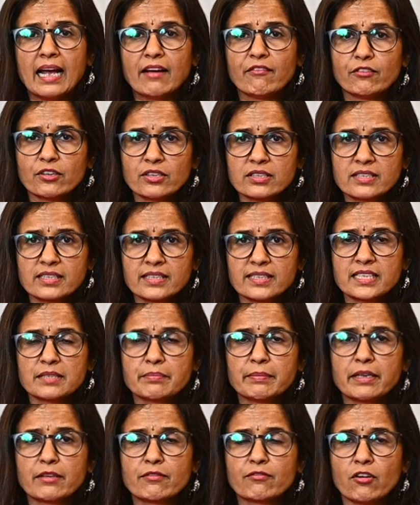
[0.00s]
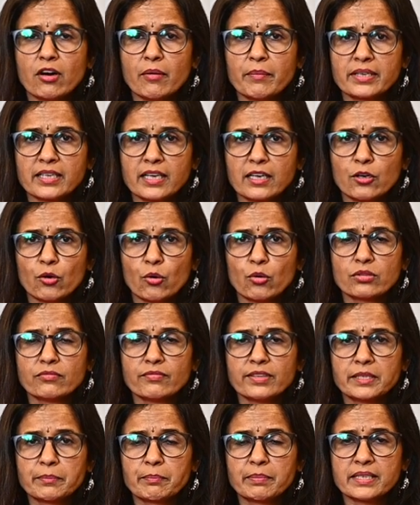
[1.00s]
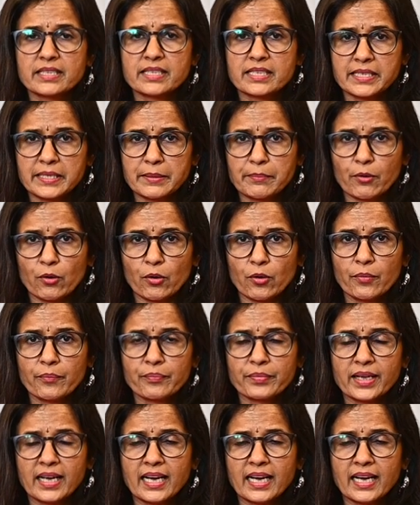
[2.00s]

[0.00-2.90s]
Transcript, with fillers: versus metformin alone with placebo